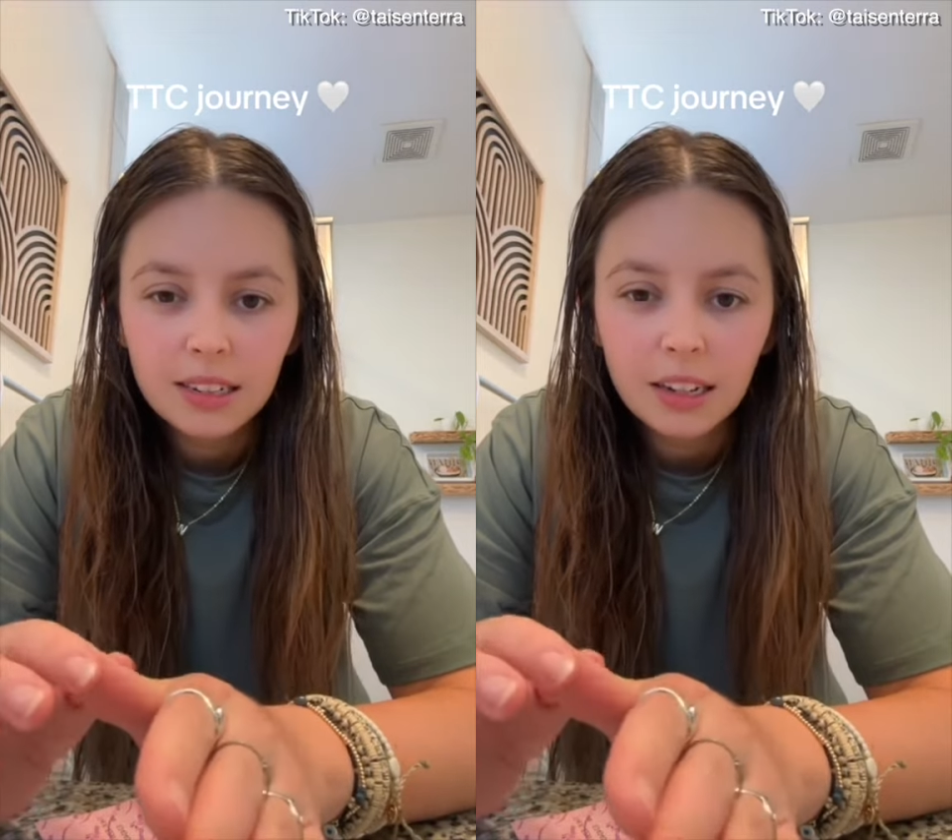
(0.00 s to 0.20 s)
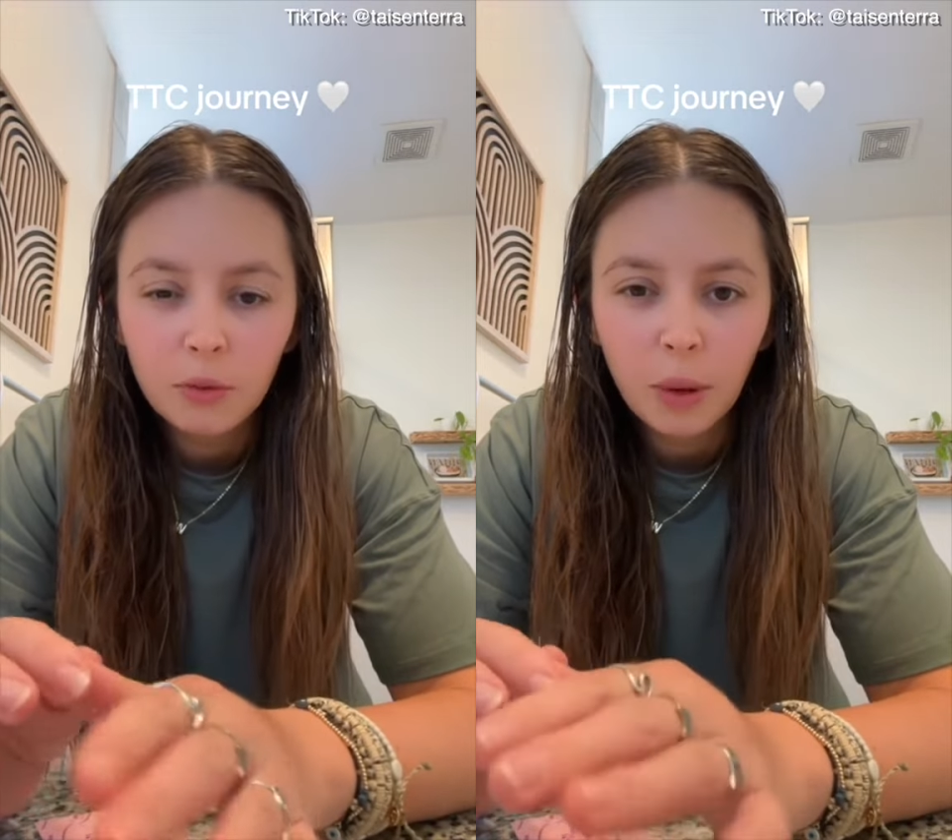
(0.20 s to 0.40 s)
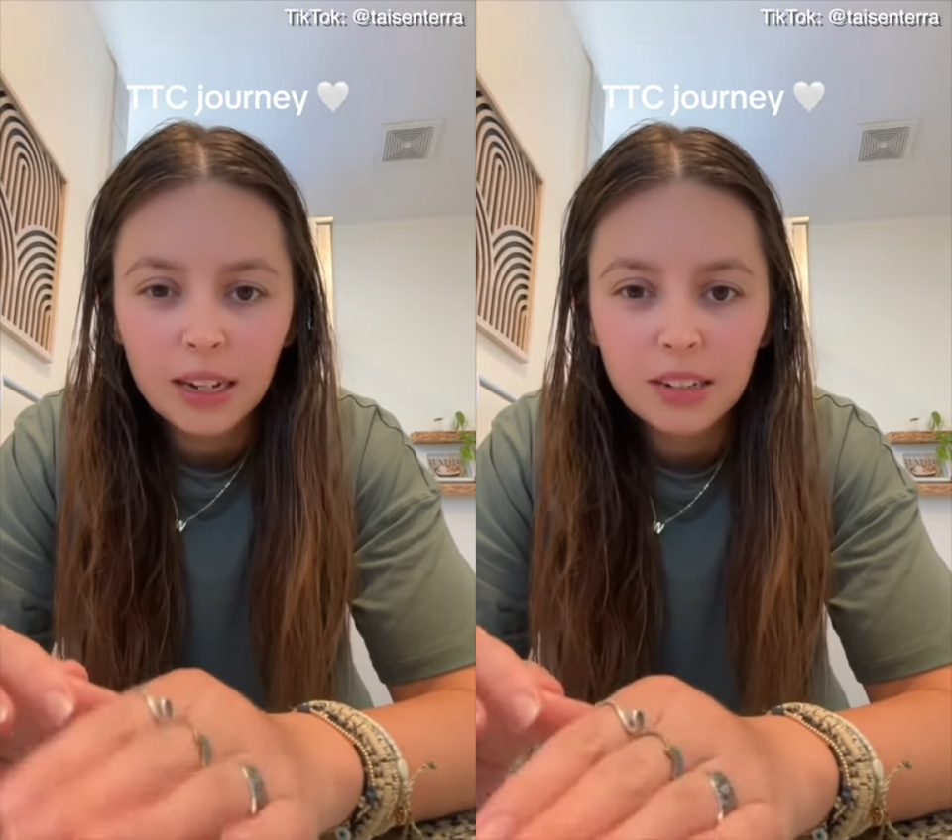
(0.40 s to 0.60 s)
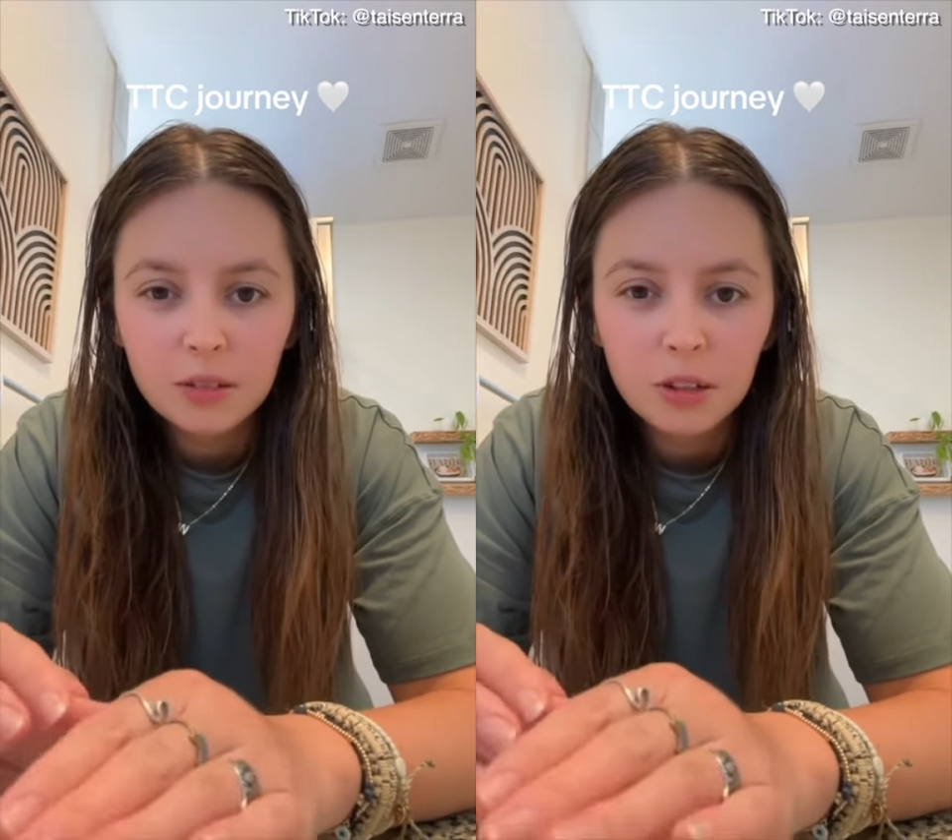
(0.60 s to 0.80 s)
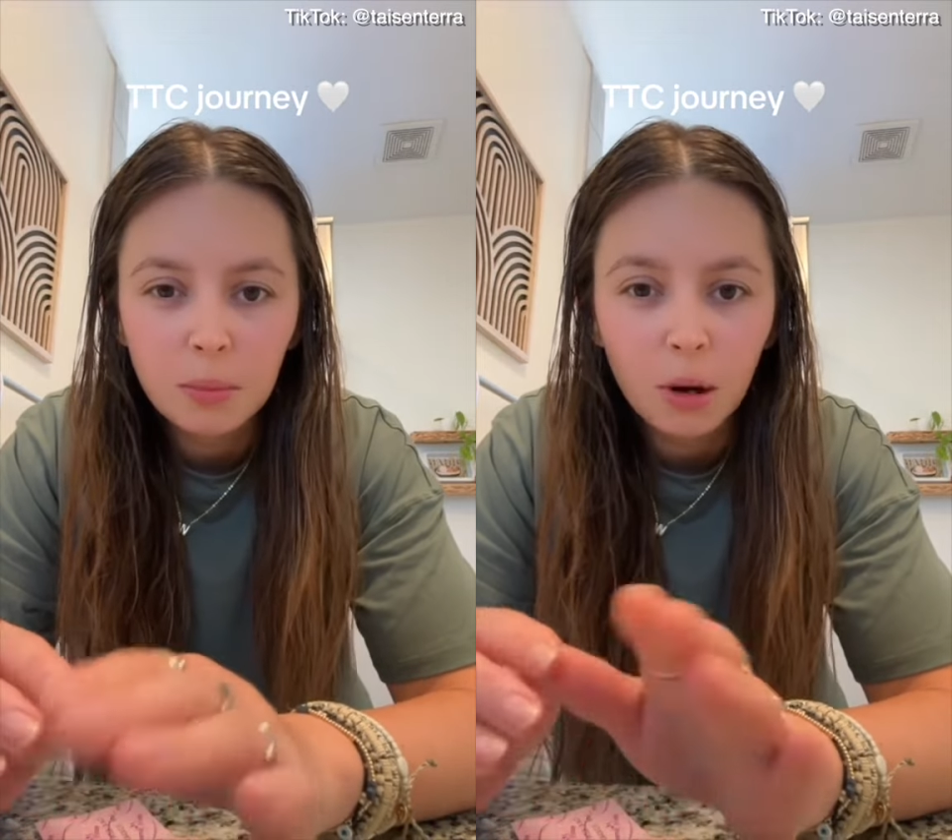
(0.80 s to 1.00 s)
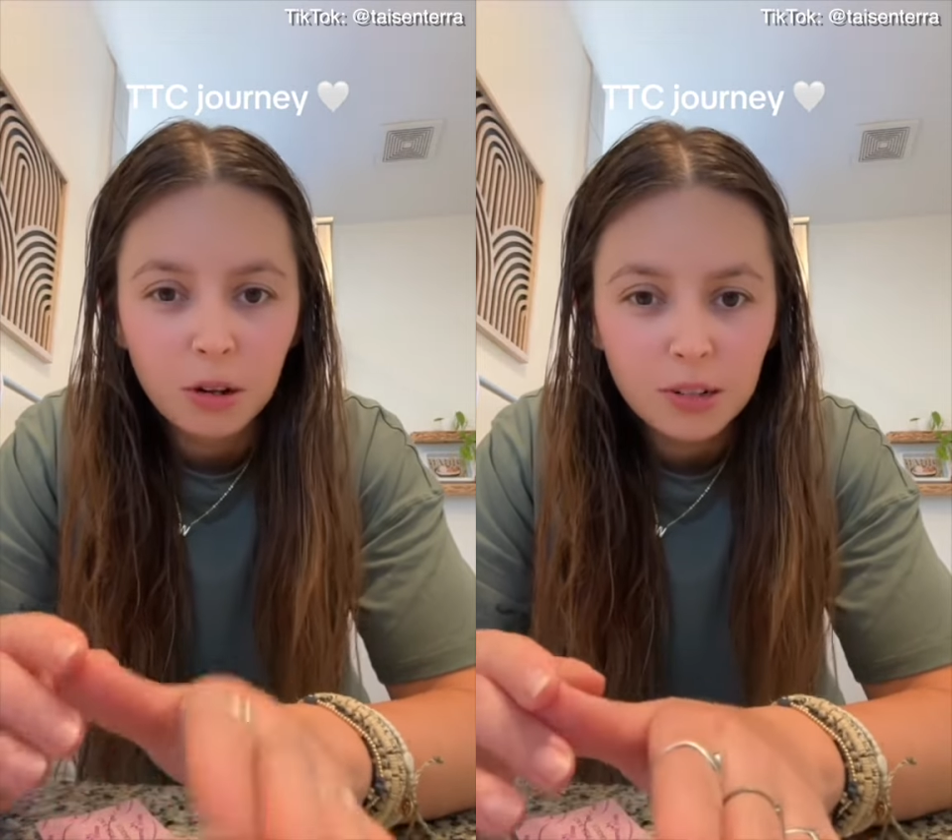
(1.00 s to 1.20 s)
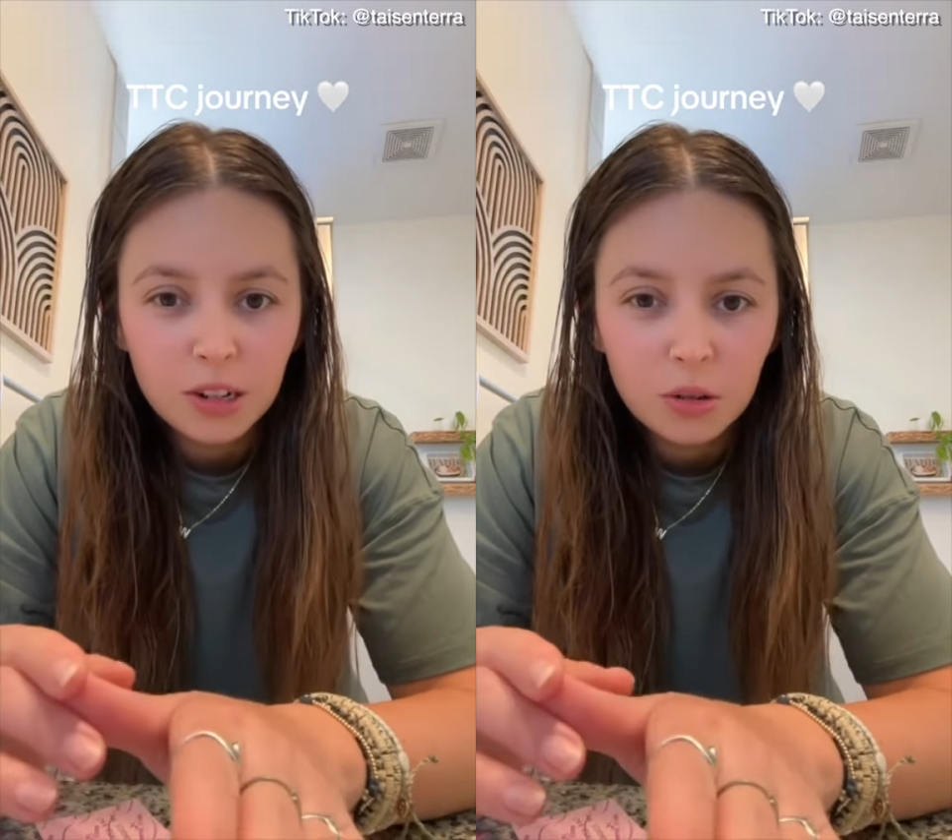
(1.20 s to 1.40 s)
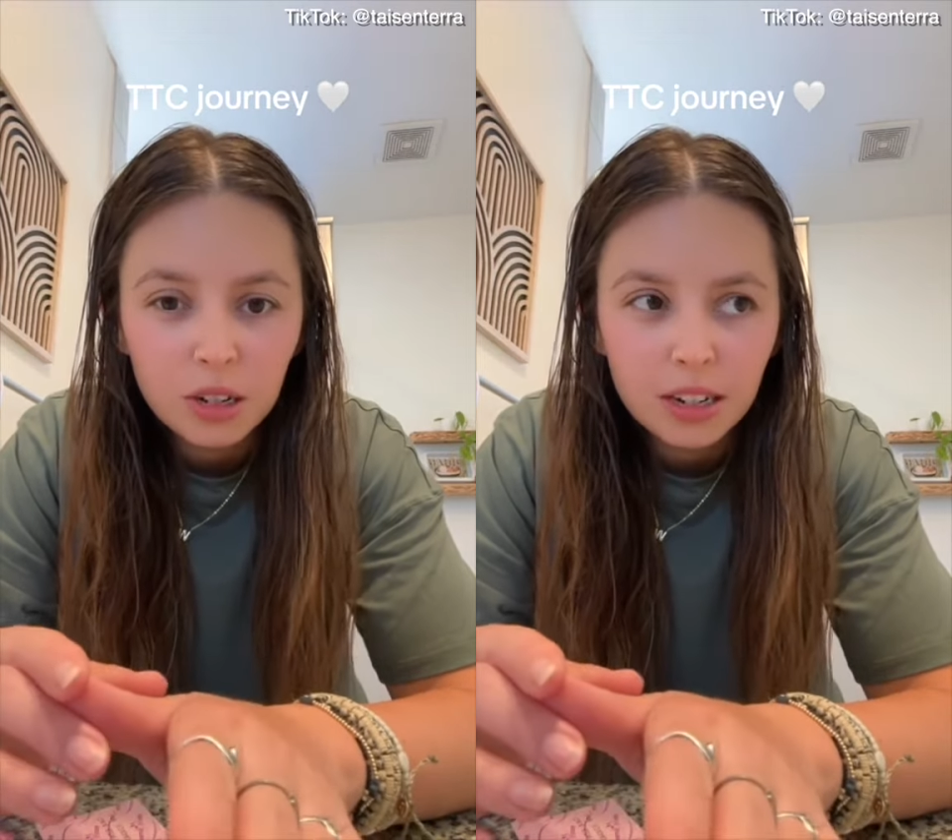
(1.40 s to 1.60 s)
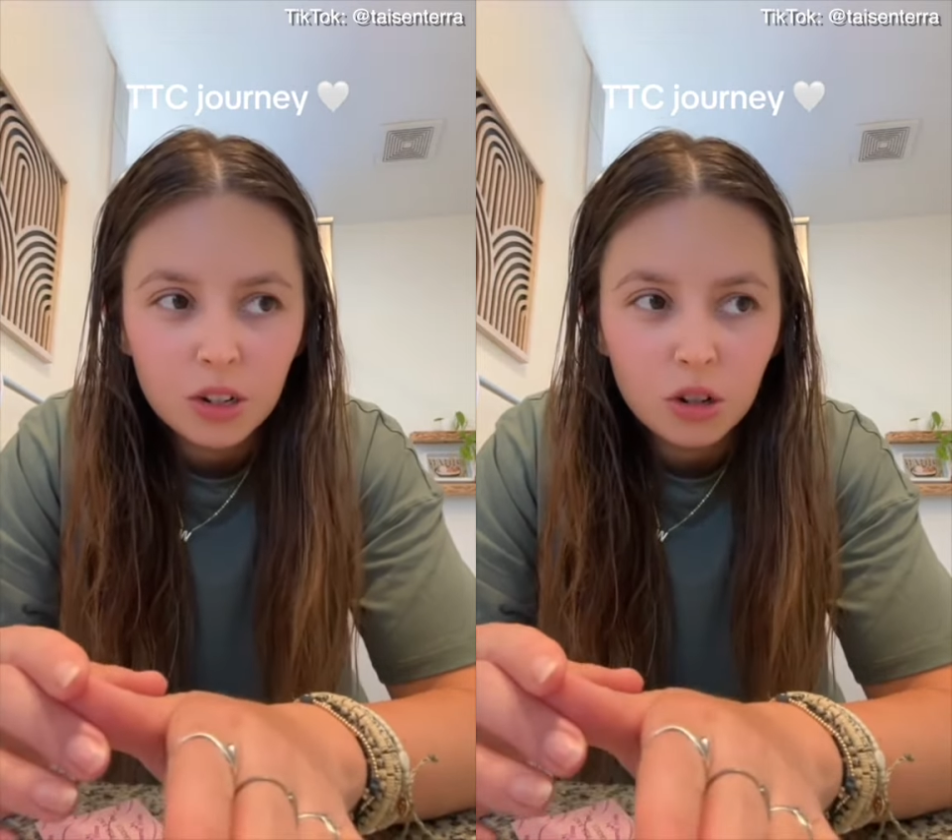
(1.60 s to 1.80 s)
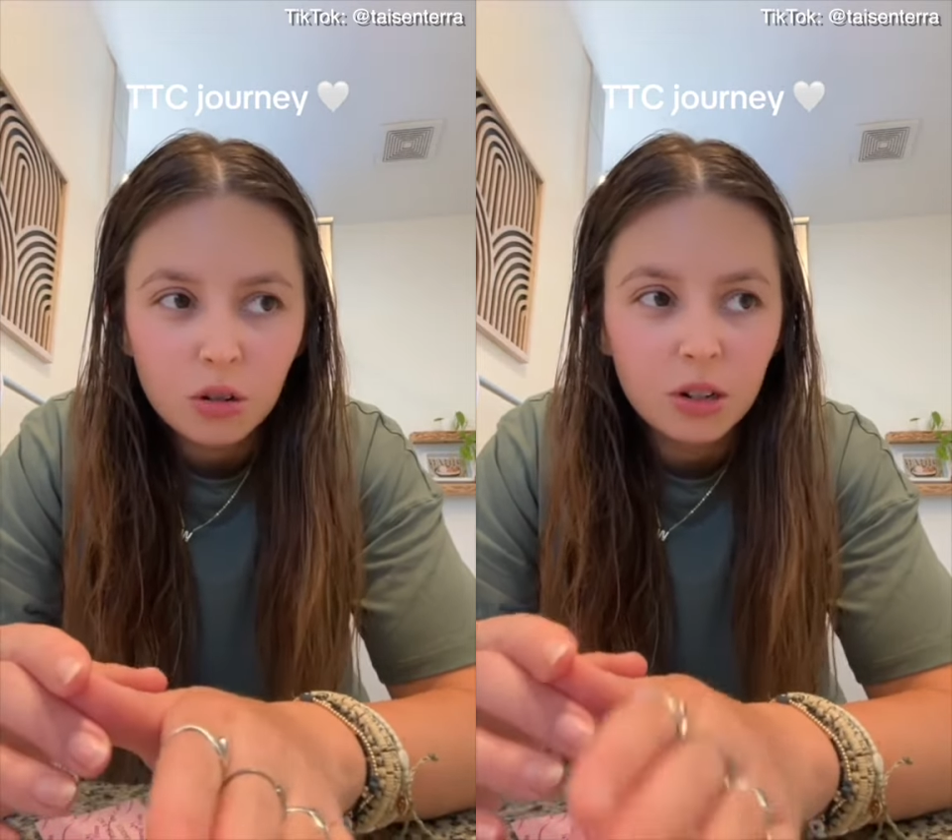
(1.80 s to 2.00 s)
and wait till tomorrow to do the
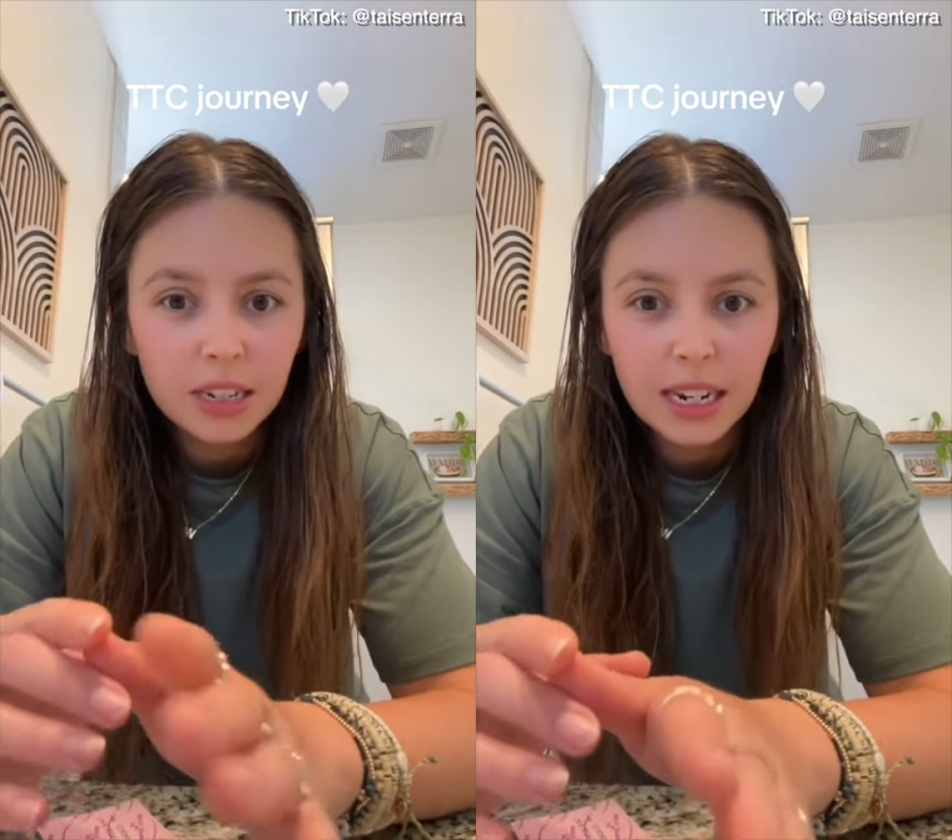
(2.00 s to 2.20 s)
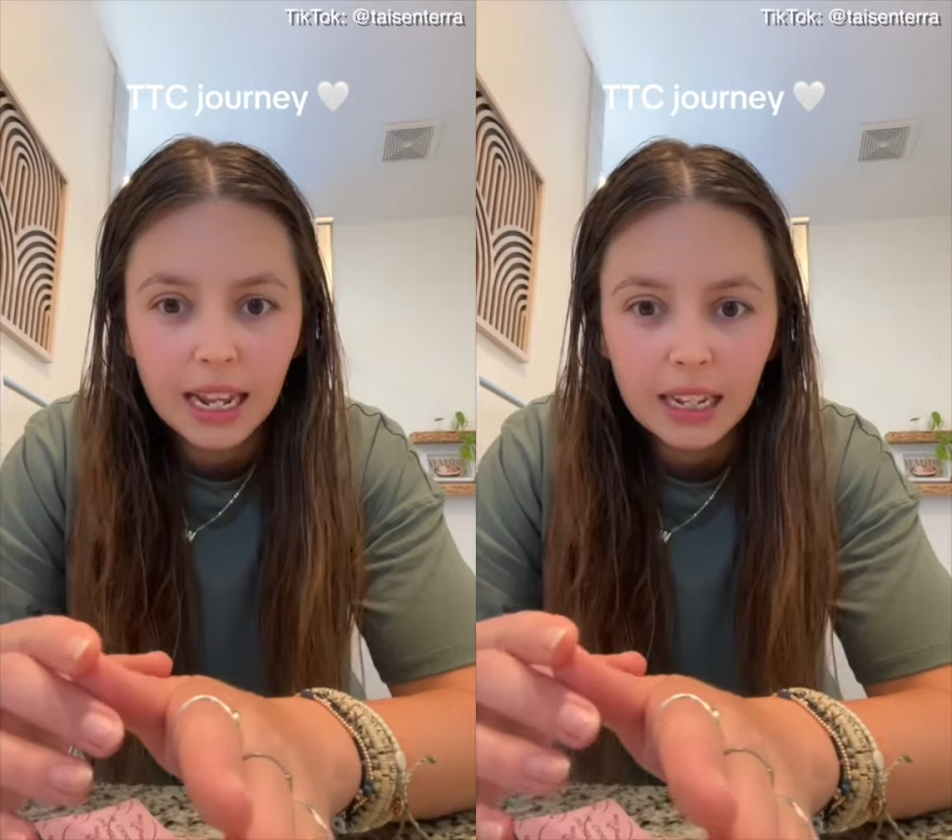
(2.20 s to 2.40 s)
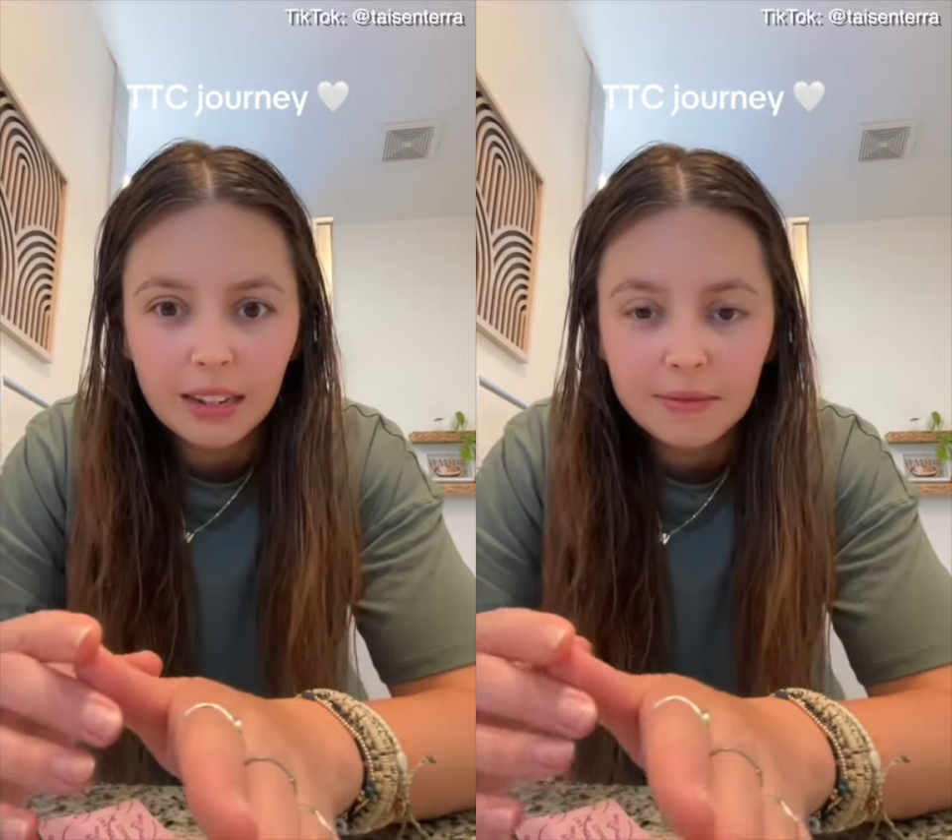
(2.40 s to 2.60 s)
digital, or tonight.